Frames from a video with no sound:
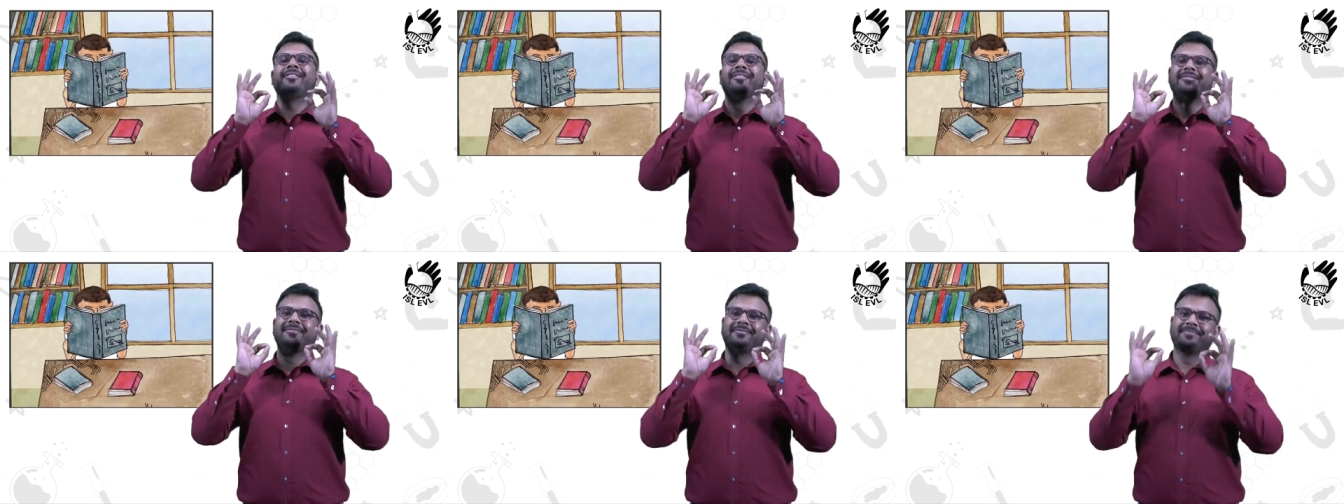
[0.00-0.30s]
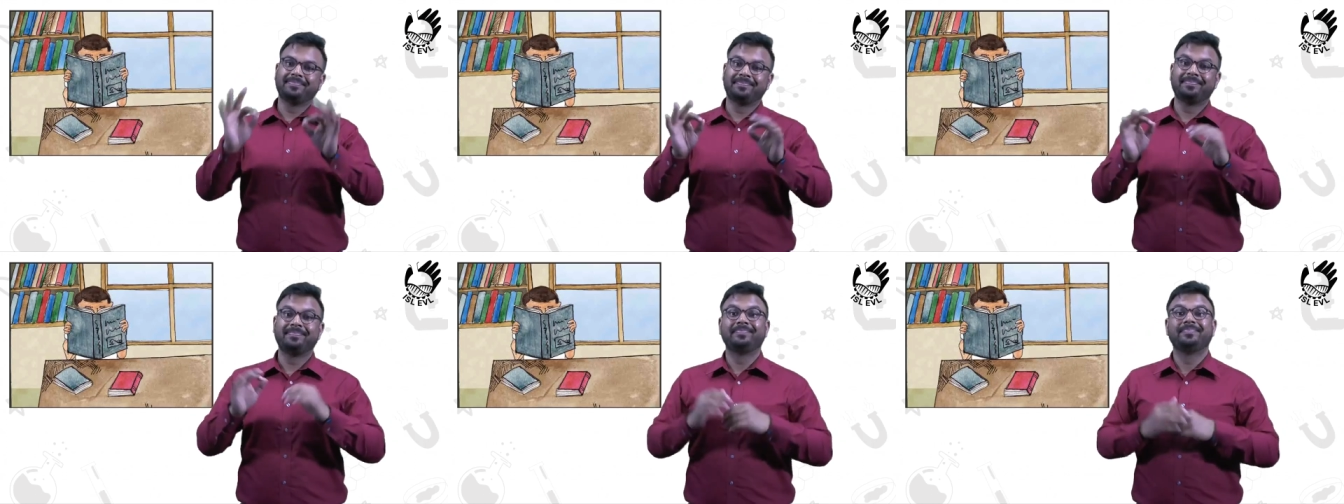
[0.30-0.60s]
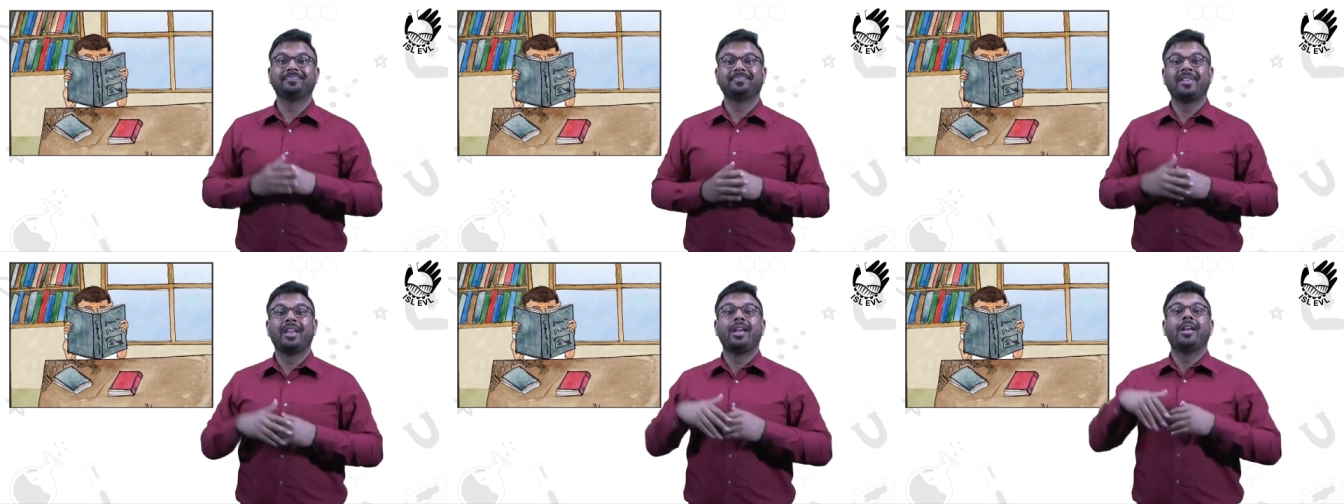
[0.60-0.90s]
and
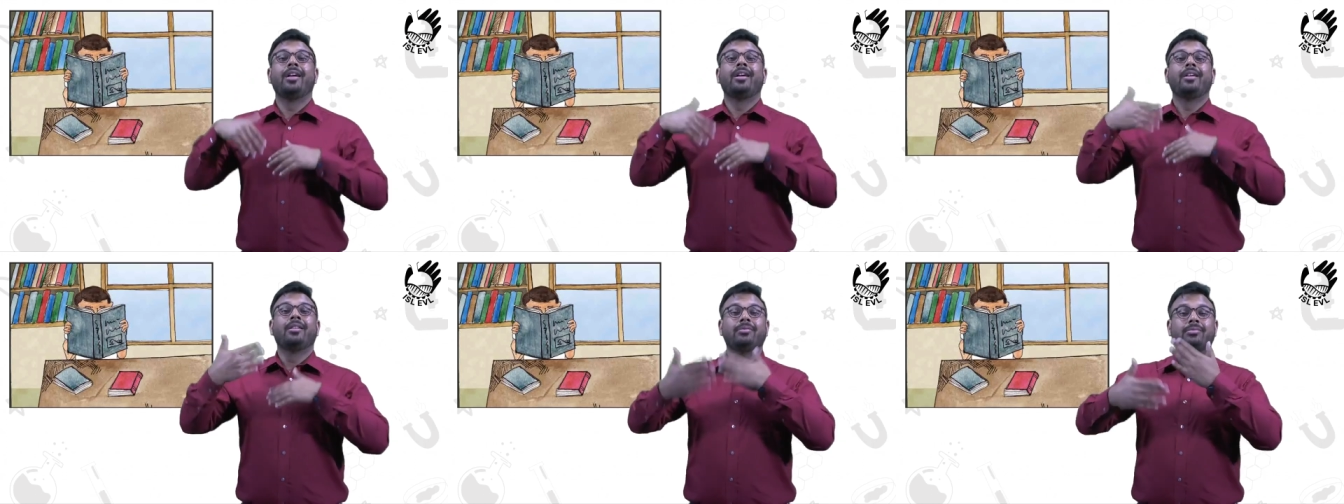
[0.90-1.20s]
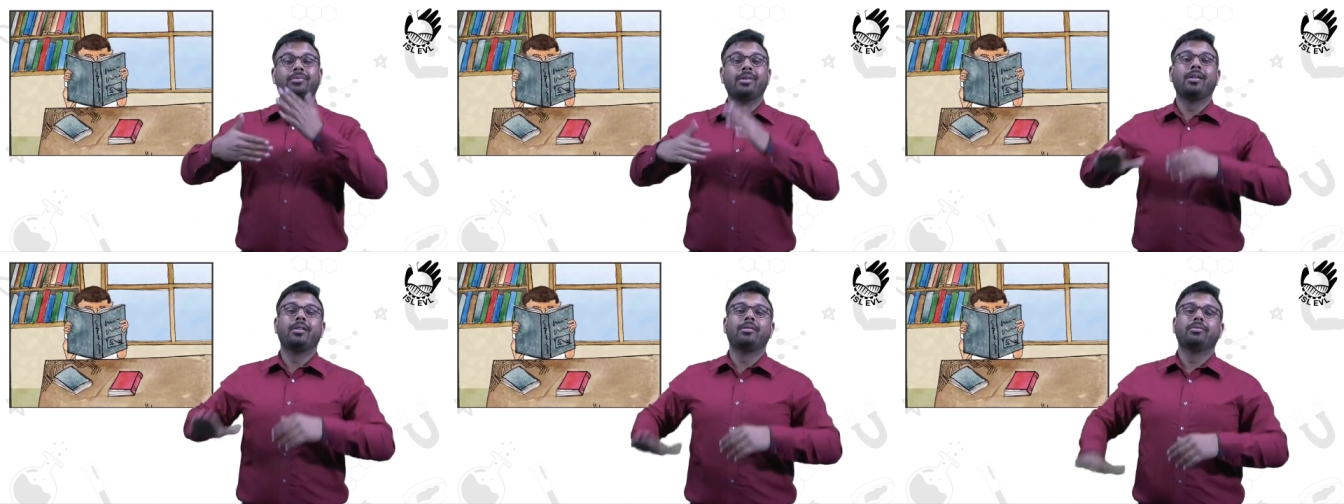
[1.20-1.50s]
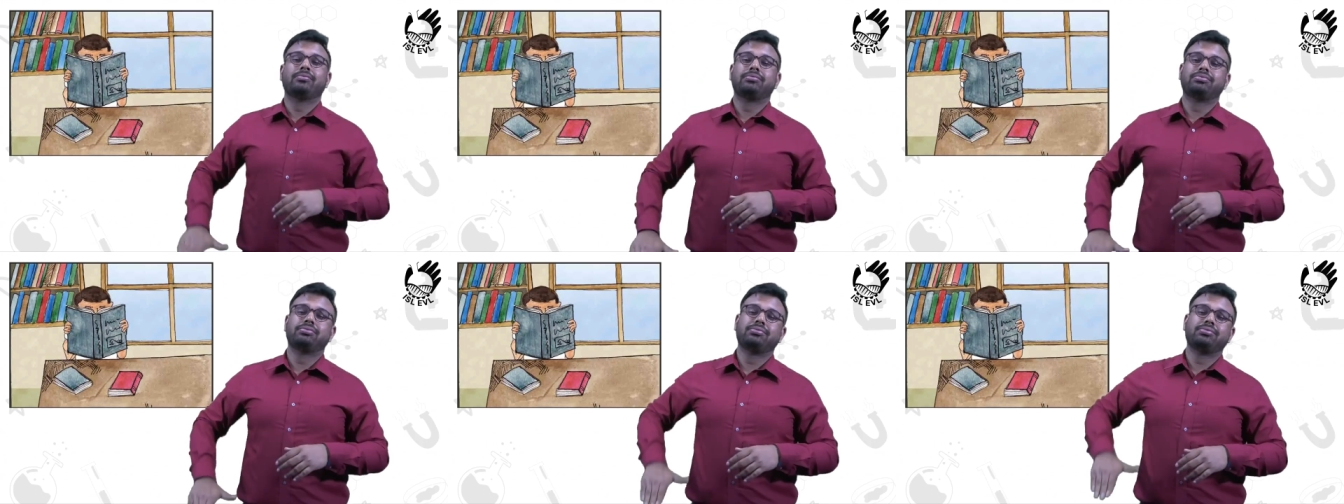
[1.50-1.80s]
finding the
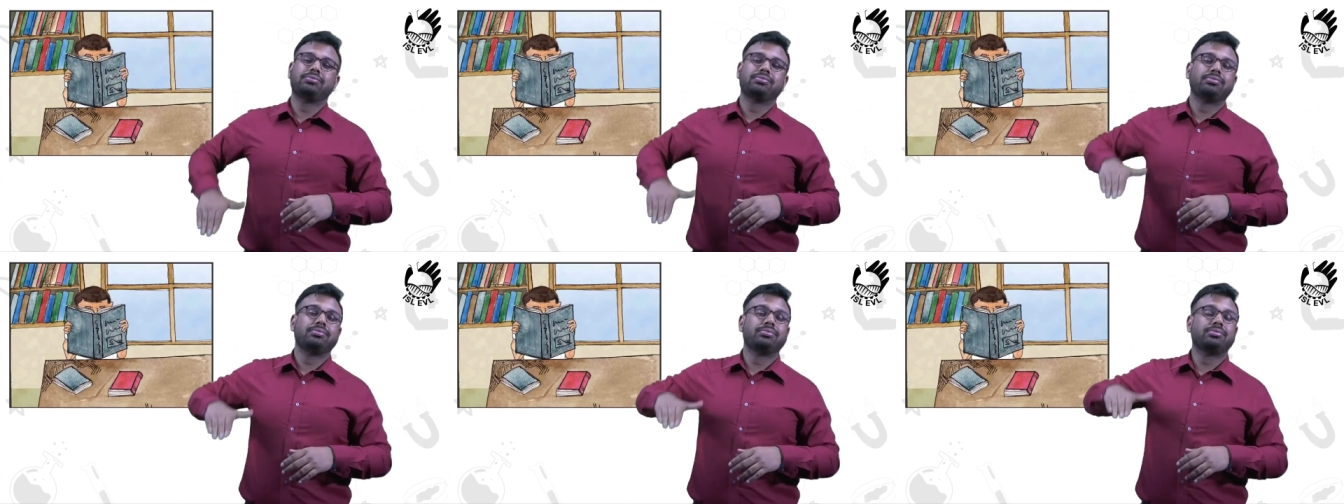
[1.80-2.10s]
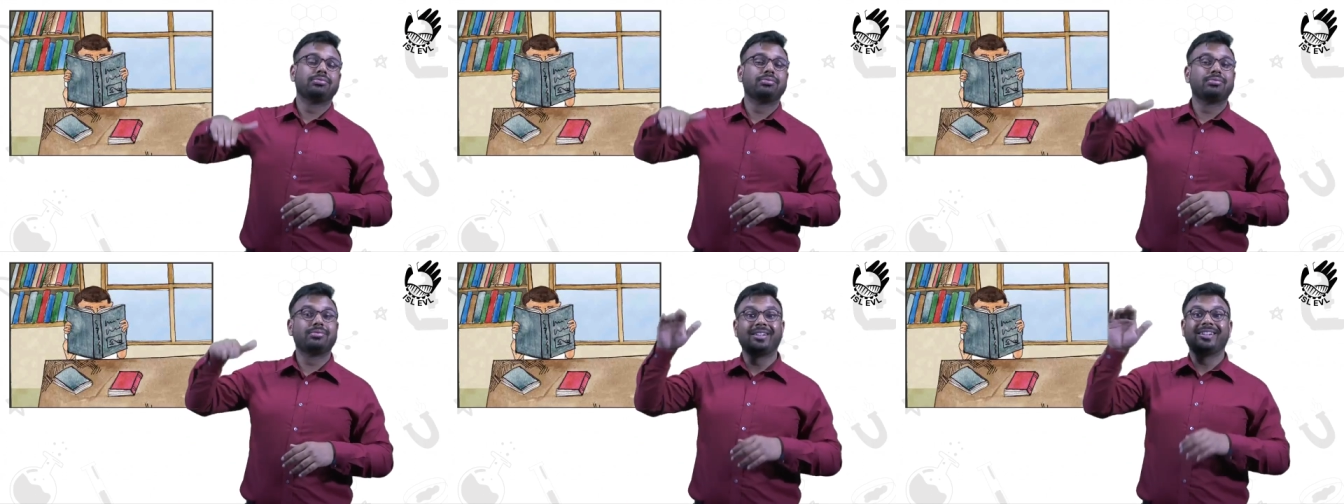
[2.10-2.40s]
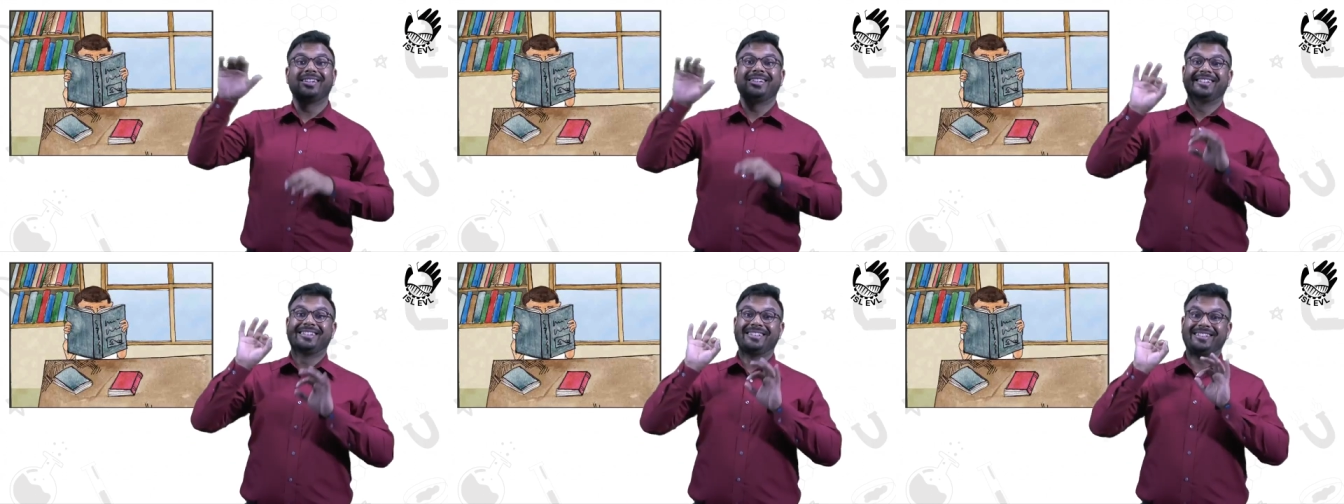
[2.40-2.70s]
answers to his
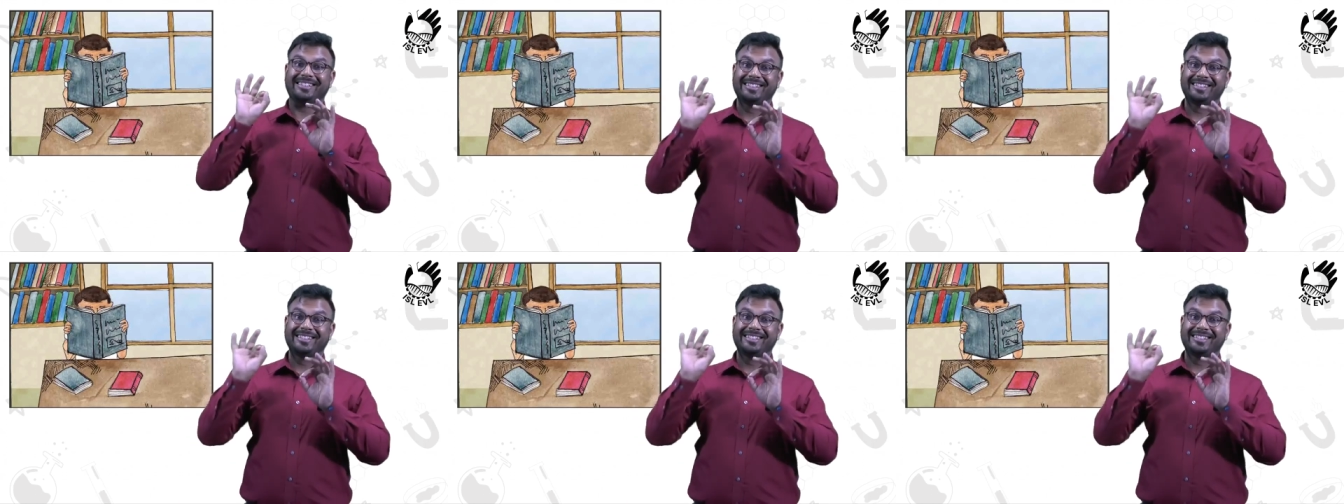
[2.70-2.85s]
questions.